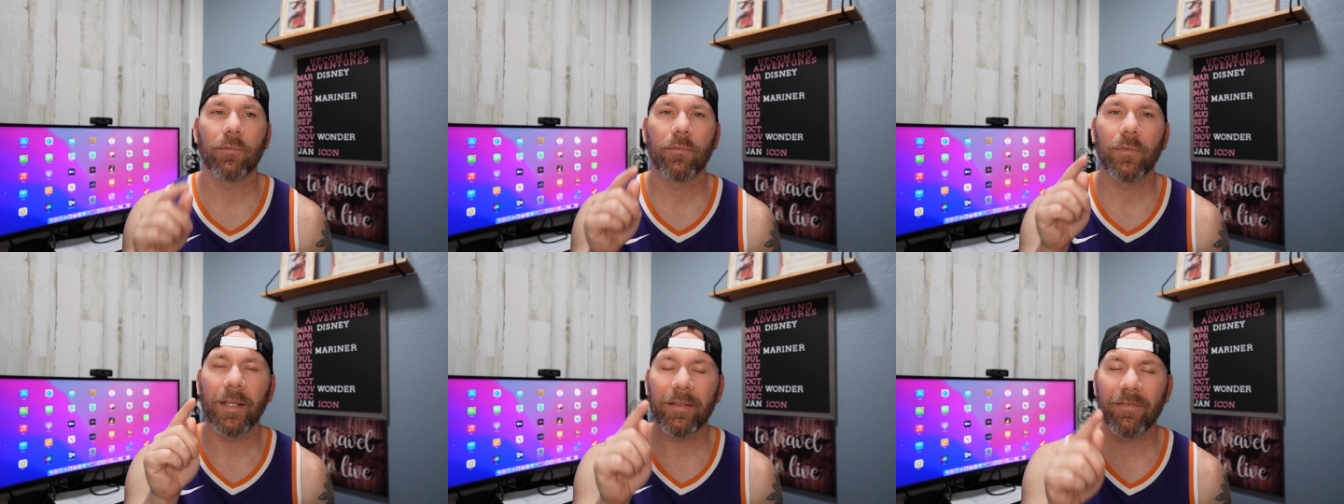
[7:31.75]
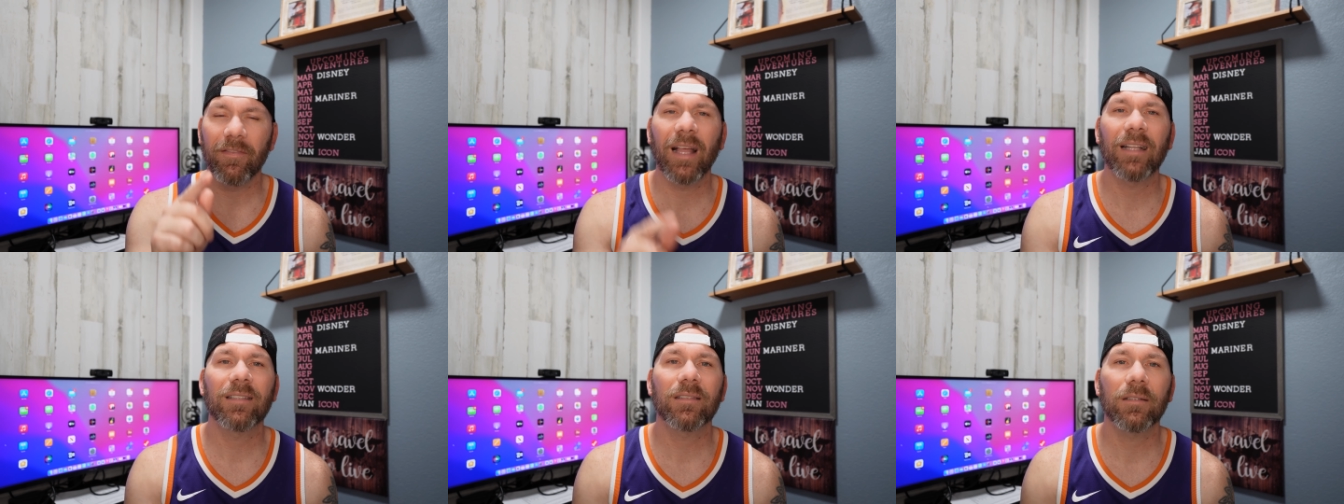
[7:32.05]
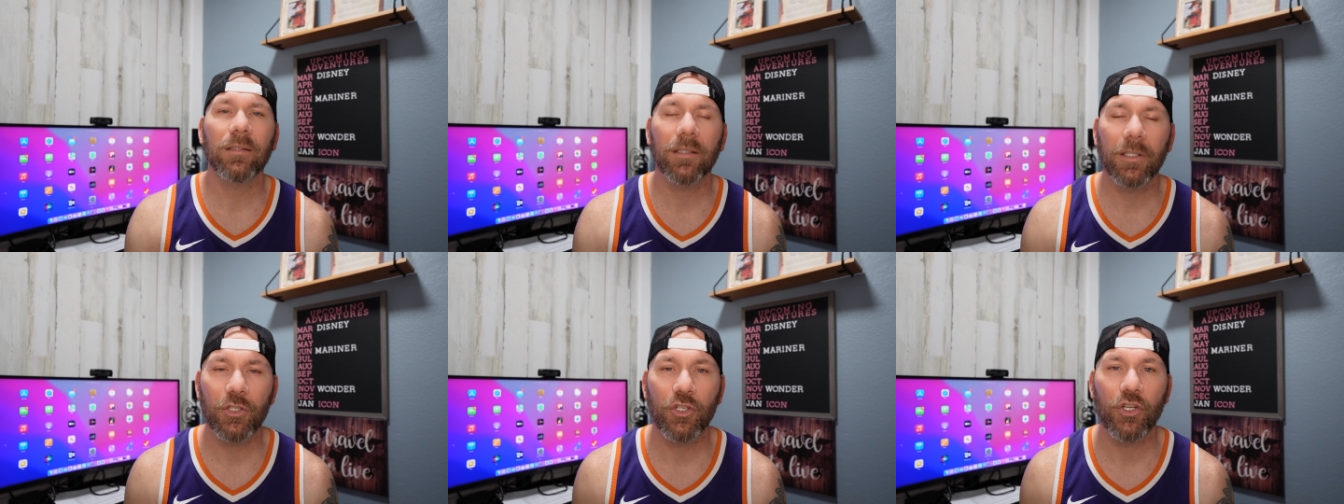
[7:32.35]
if that's
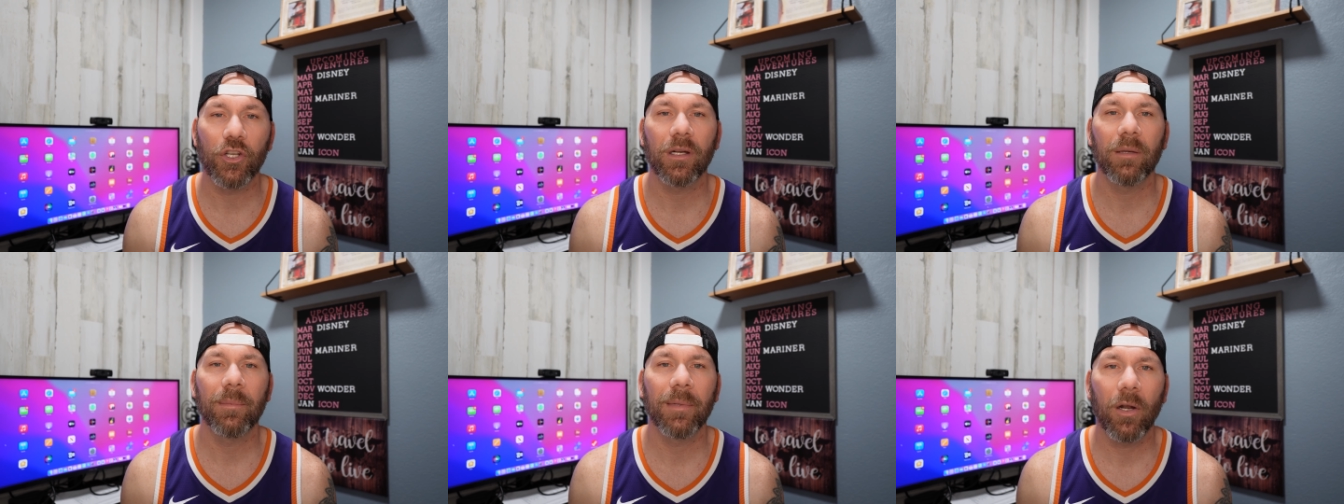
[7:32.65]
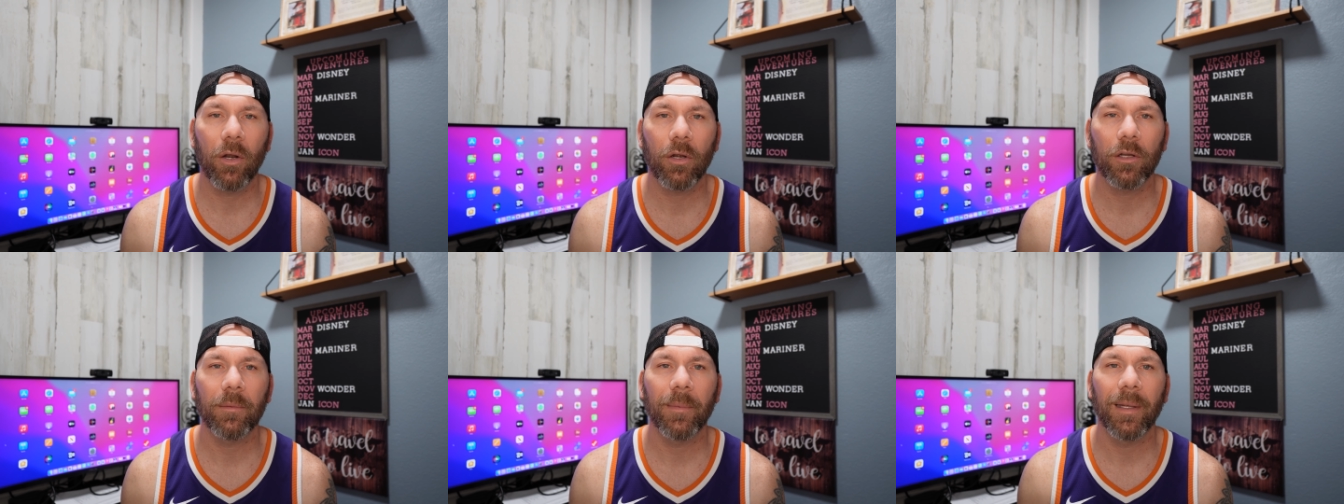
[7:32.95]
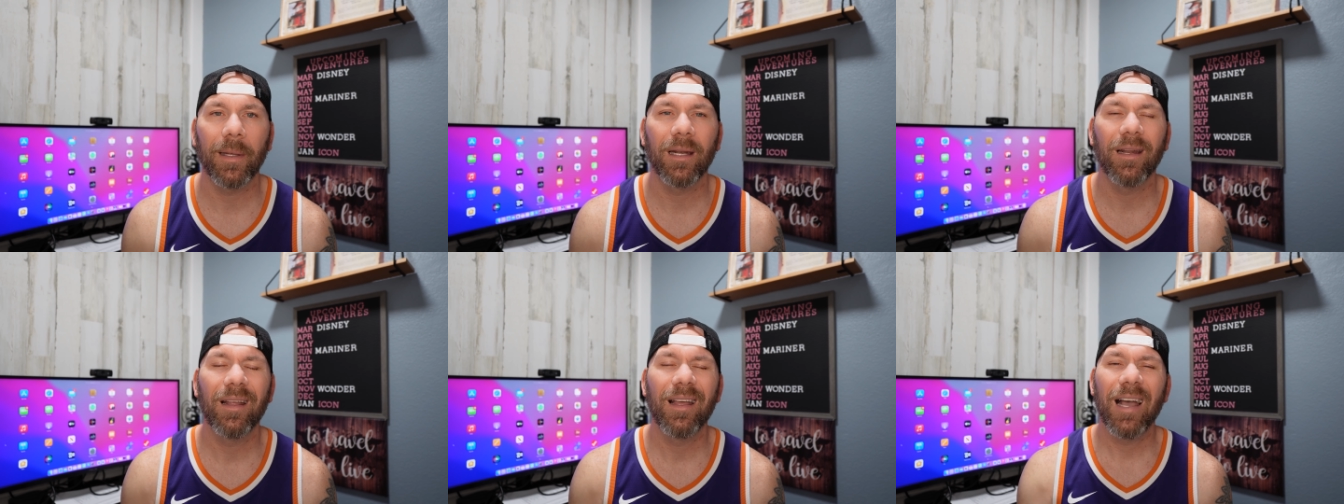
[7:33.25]
a legitimate
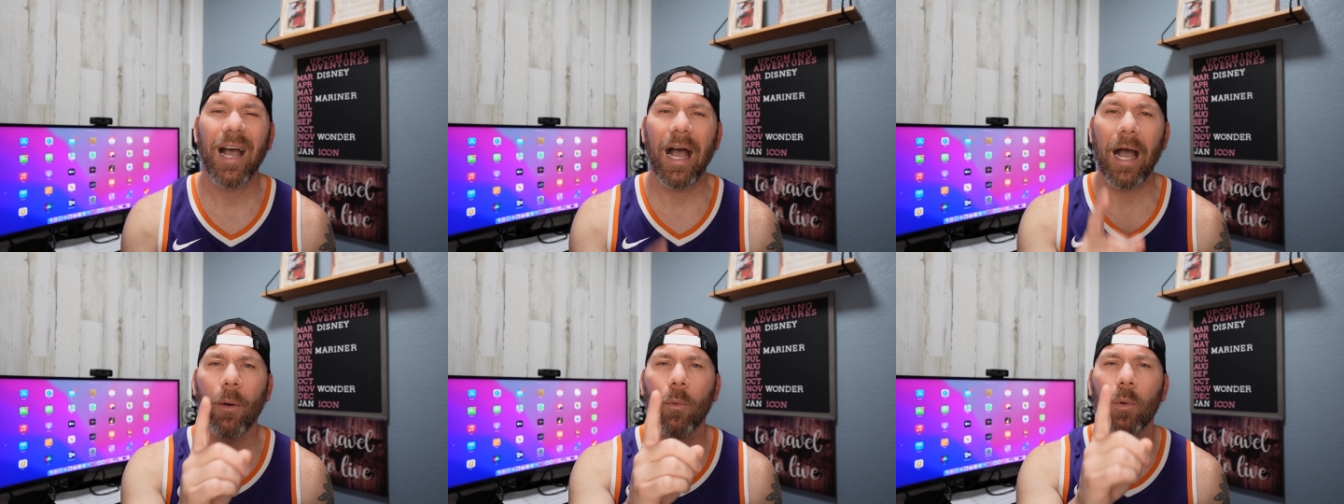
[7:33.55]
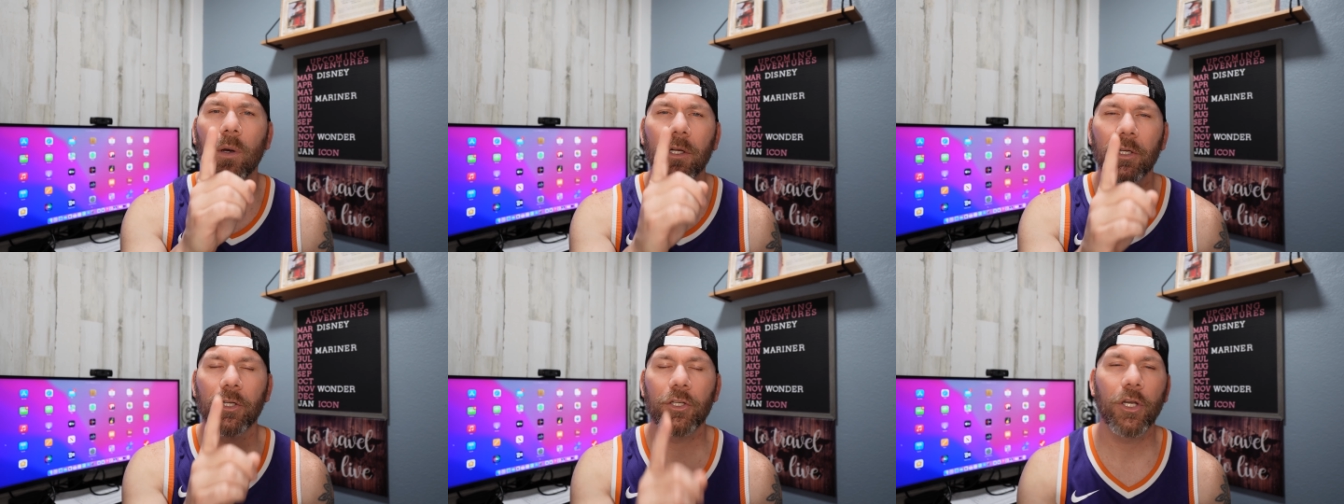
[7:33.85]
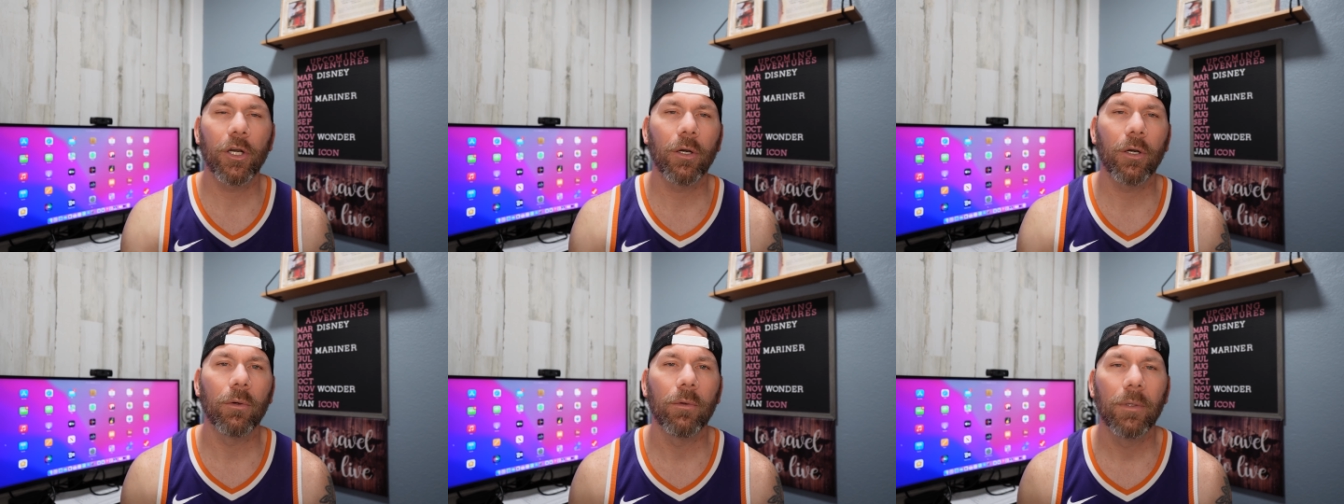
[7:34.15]
argument. I want to
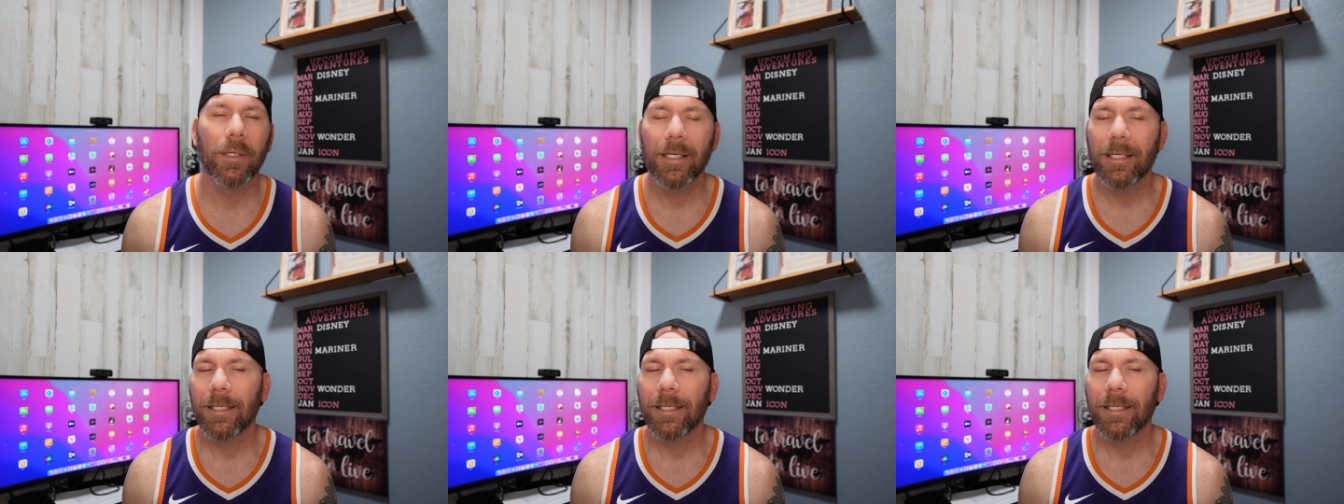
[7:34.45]
know.